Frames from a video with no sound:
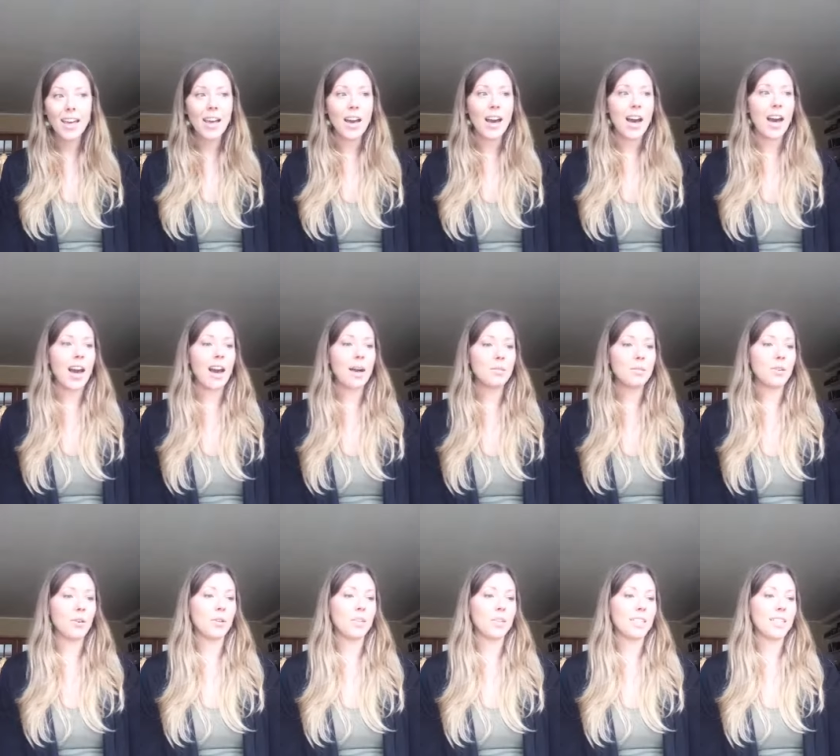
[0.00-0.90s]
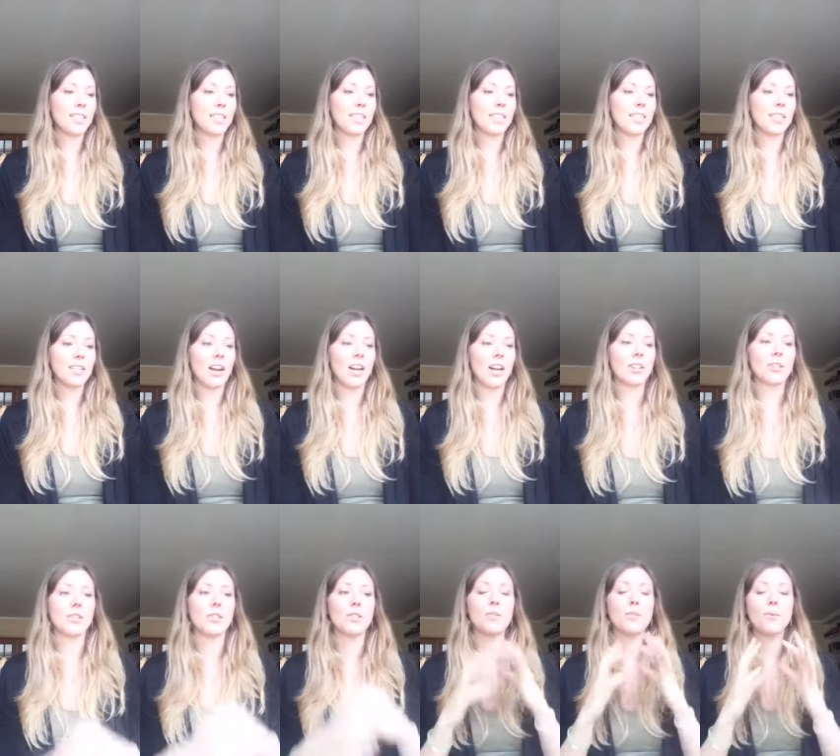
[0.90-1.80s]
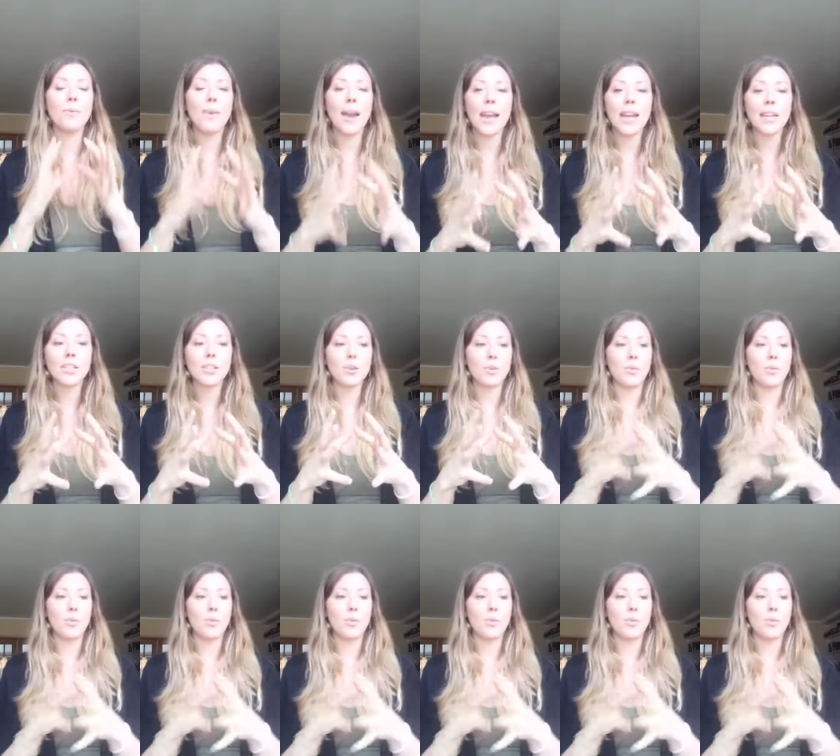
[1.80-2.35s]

Uh, but the holistic detox is great.